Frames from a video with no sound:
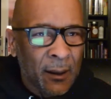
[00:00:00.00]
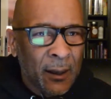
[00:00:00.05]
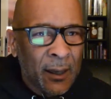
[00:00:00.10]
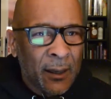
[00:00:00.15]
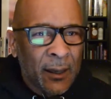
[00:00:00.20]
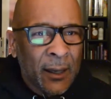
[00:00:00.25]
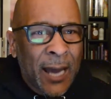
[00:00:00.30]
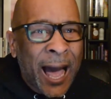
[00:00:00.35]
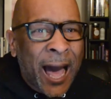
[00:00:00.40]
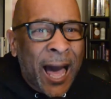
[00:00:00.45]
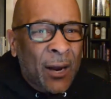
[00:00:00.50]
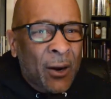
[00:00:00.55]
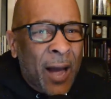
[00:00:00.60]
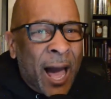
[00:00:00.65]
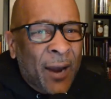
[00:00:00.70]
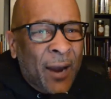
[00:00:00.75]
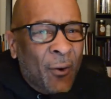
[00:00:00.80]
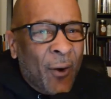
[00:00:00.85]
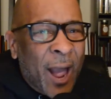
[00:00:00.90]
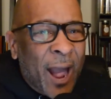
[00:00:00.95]
I
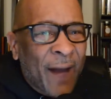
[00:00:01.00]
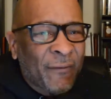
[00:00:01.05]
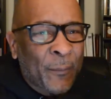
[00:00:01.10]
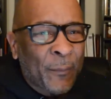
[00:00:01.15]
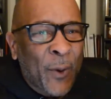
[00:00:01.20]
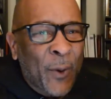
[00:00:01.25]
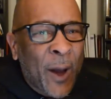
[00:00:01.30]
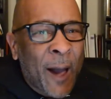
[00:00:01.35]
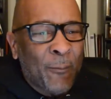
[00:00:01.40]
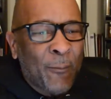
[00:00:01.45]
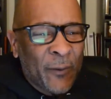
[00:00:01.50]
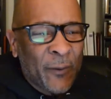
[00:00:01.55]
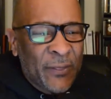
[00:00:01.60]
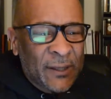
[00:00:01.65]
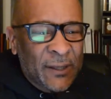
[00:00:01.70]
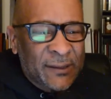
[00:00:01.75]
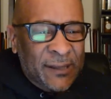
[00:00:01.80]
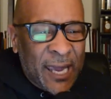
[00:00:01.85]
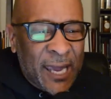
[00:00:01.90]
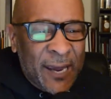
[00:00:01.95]
don't have a problem with
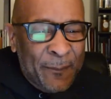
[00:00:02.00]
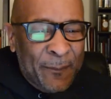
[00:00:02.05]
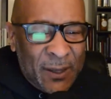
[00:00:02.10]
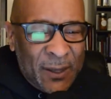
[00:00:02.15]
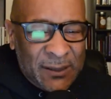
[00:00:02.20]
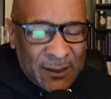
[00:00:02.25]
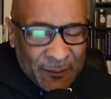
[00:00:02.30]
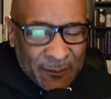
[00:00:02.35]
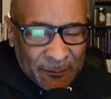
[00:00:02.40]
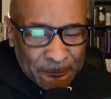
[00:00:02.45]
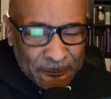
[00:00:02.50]
escapism